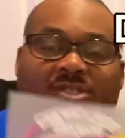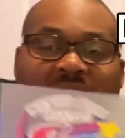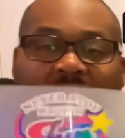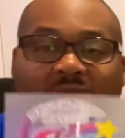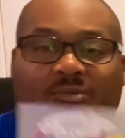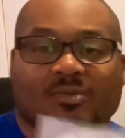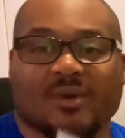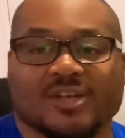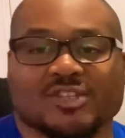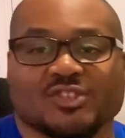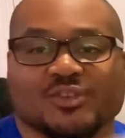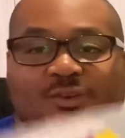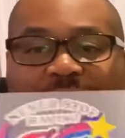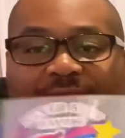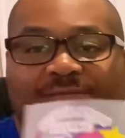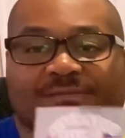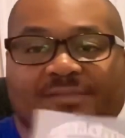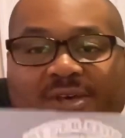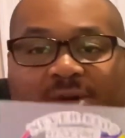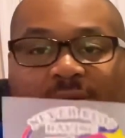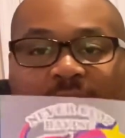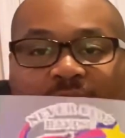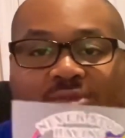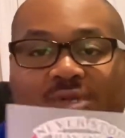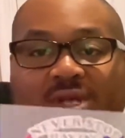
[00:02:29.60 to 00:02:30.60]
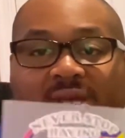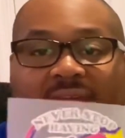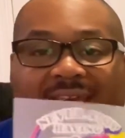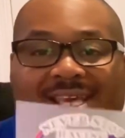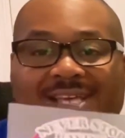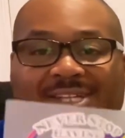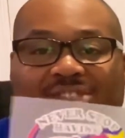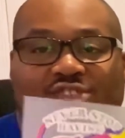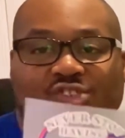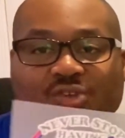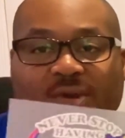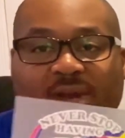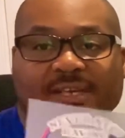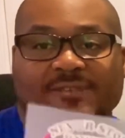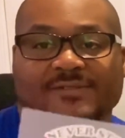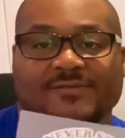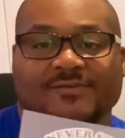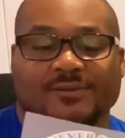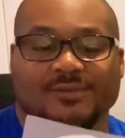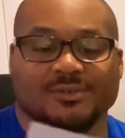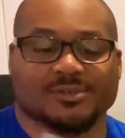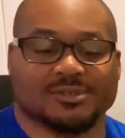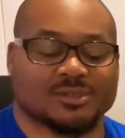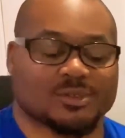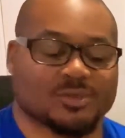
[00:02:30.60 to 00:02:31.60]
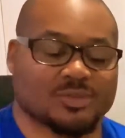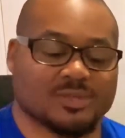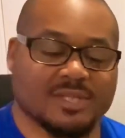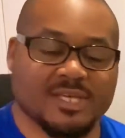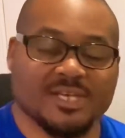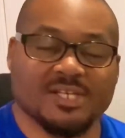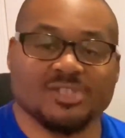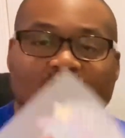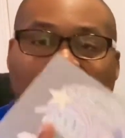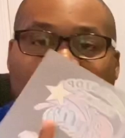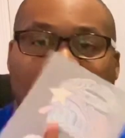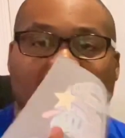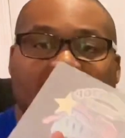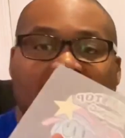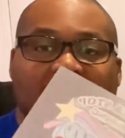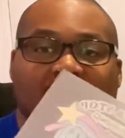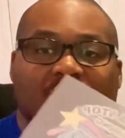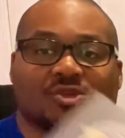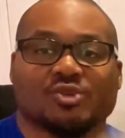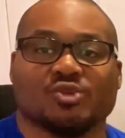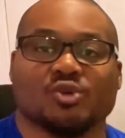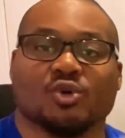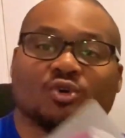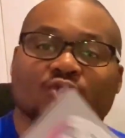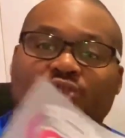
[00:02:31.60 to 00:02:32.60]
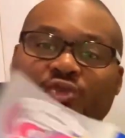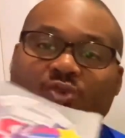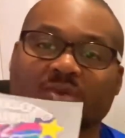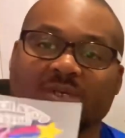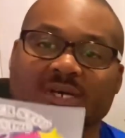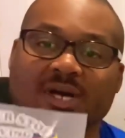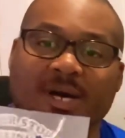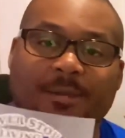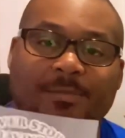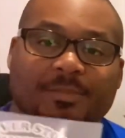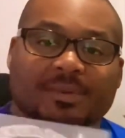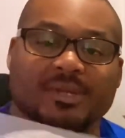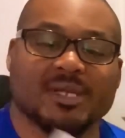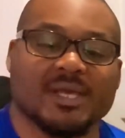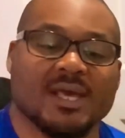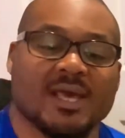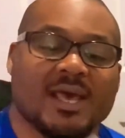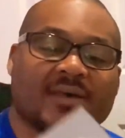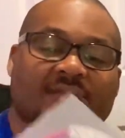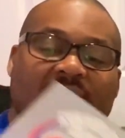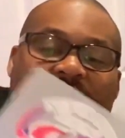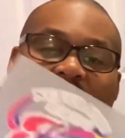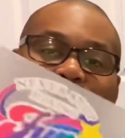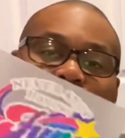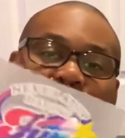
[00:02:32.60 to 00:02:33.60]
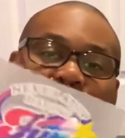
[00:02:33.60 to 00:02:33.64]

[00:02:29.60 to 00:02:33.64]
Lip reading: direct to film heat transfers. So these right here, you go to a company, they